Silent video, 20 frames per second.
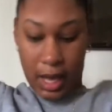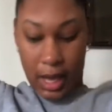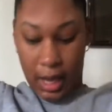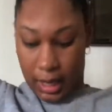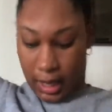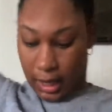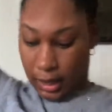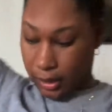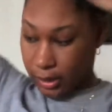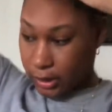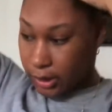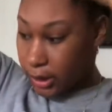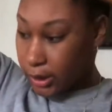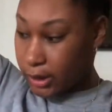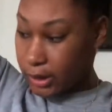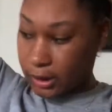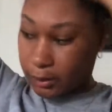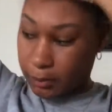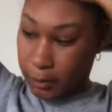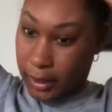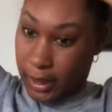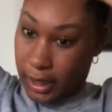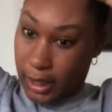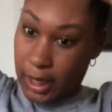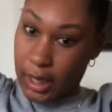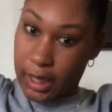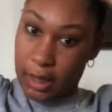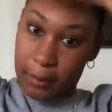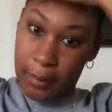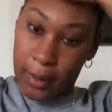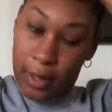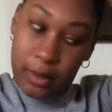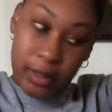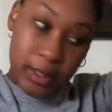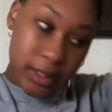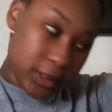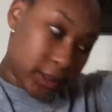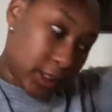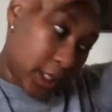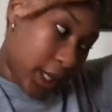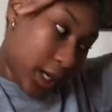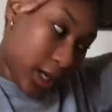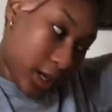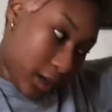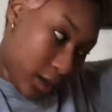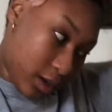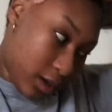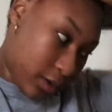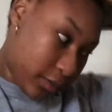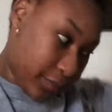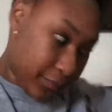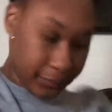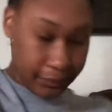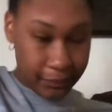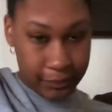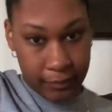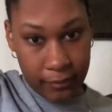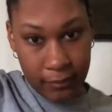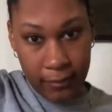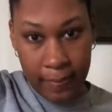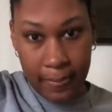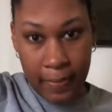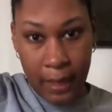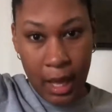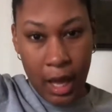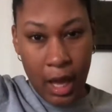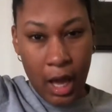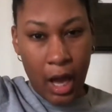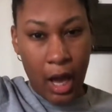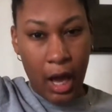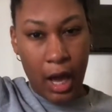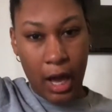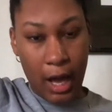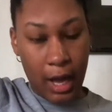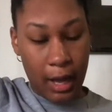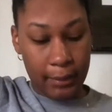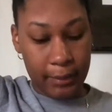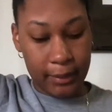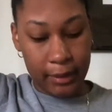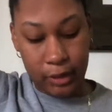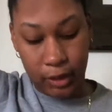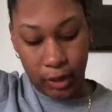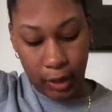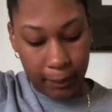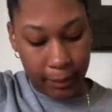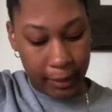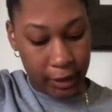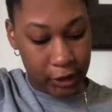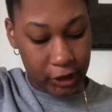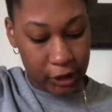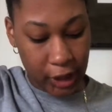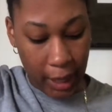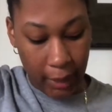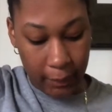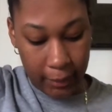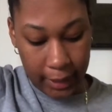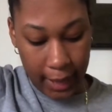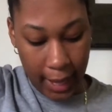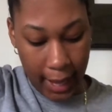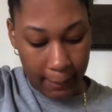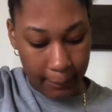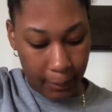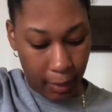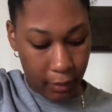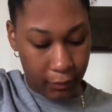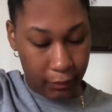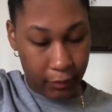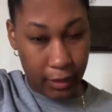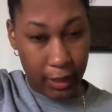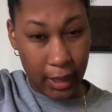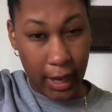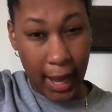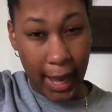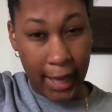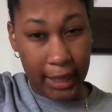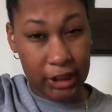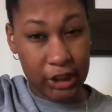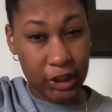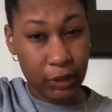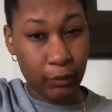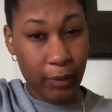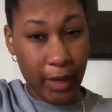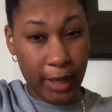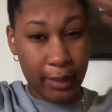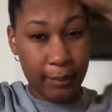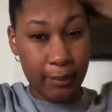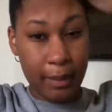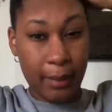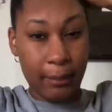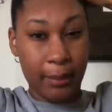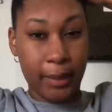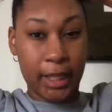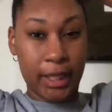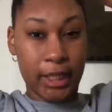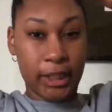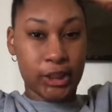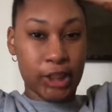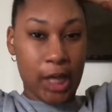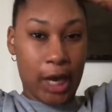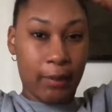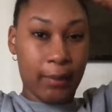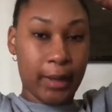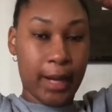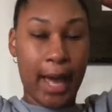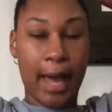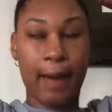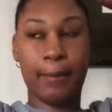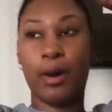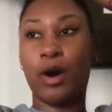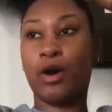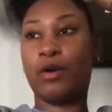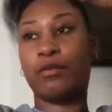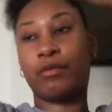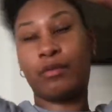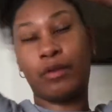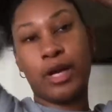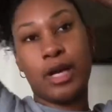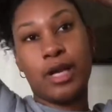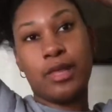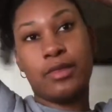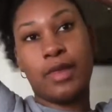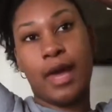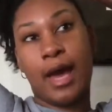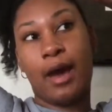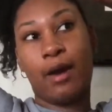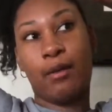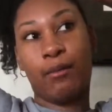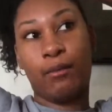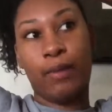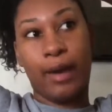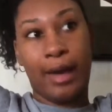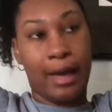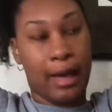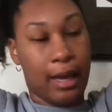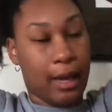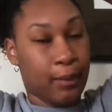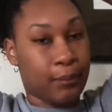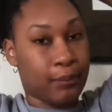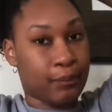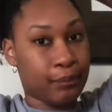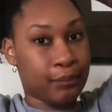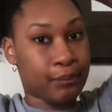and I usually just put it in a ponytail. You can put a shower cap over it. I actually recommend putting a shower cap over it. That way